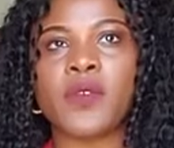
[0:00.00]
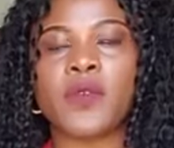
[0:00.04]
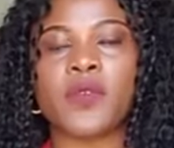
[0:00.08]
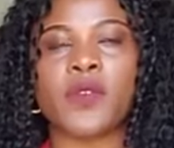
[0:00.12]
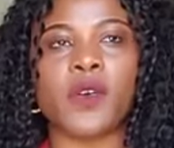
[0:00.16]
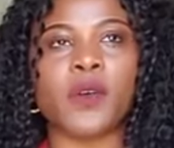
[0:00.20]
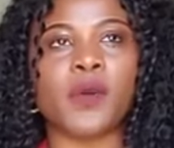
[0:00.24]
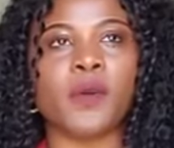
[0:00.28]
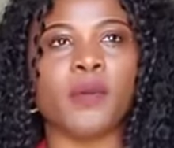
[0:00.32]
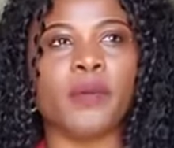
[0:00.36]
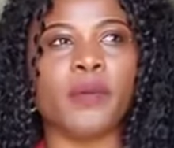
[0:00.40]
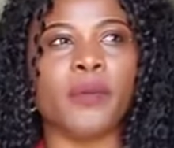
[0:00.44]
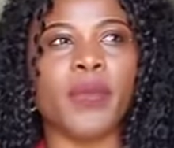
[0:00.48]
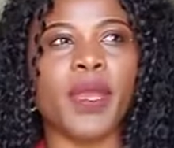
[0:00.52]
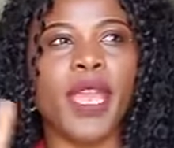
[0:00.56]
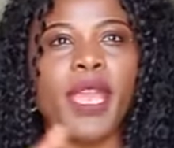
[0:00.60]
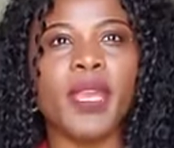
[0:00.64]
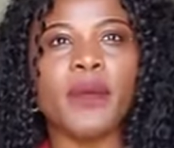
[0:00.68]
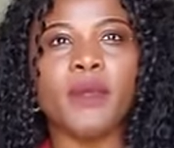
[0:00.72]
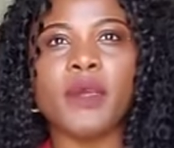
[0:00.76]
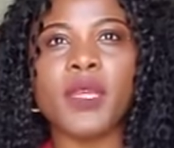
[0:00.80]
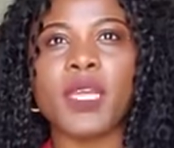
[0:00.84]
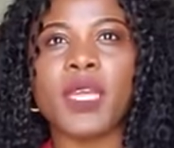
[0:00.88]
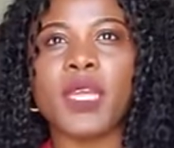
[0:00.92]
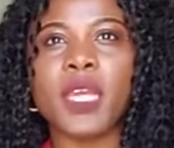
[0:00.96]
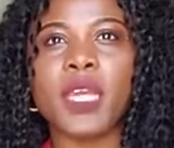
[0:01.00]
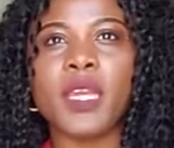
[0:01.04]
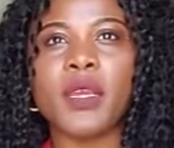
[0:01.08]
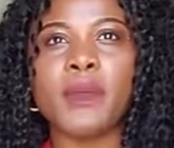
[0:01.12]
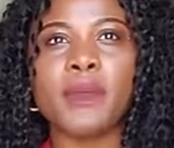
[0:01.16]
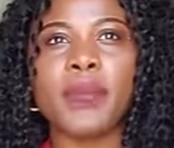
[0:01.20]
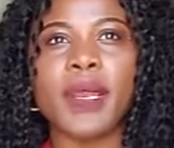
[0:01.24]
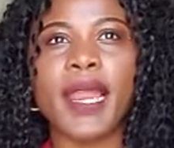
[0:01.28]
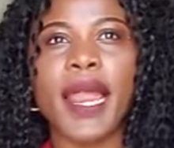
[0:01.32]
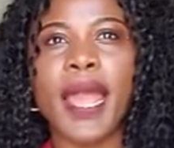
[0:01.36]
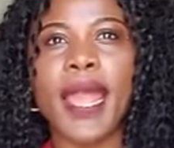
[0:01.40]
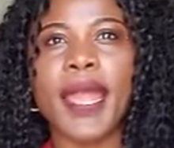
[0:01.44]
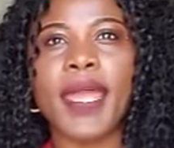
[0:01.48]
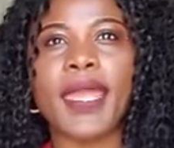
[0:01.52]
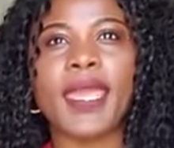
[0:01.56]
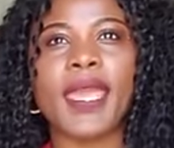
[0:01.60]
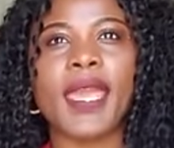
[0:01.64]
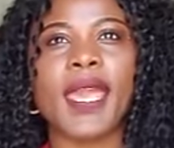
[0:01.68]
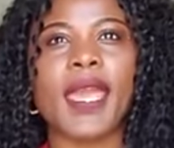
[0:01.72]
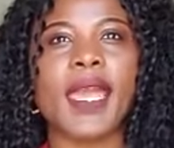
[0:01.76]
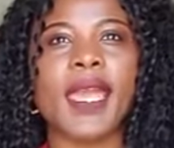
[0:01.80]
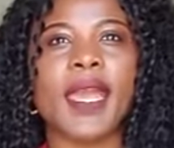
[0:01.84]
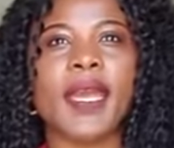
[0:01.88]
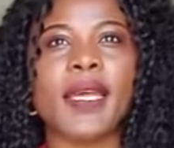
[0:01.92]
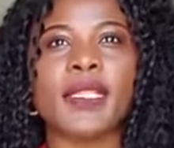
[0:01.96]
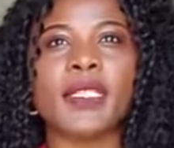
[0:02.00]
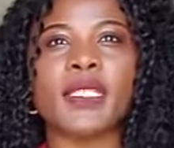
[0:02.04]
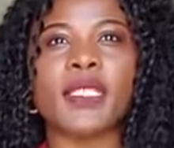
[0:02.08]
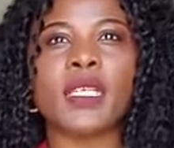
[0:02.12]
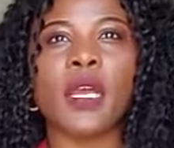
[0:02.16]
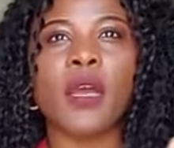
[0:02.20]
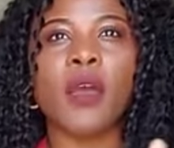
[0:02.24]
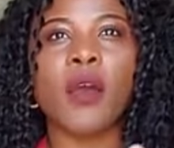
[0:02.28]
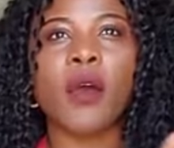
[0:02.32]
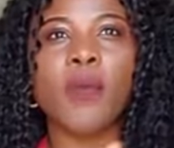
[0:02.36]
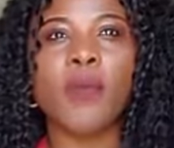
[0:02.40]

from baby blankets,